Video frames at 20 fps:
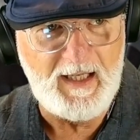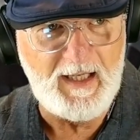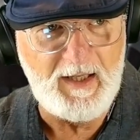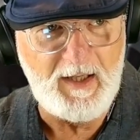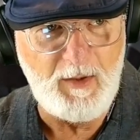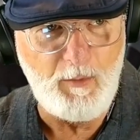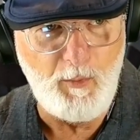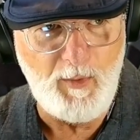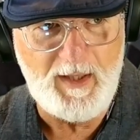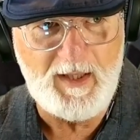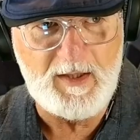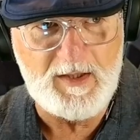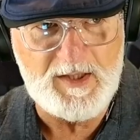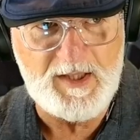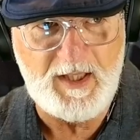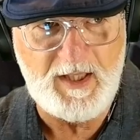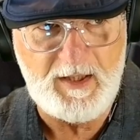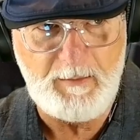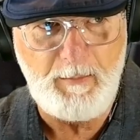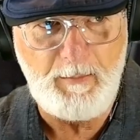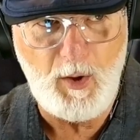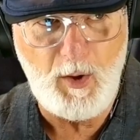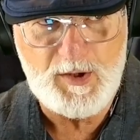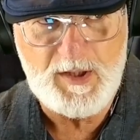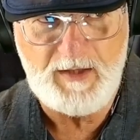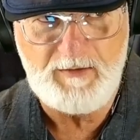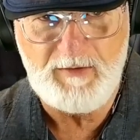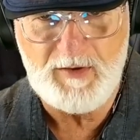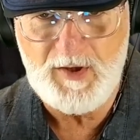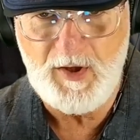We can see the
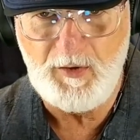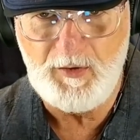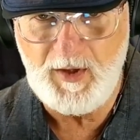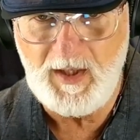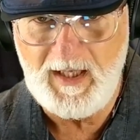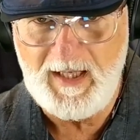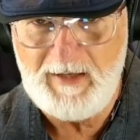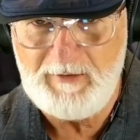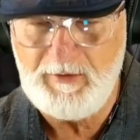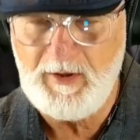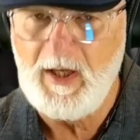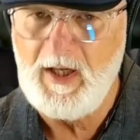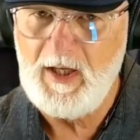positive is on the left.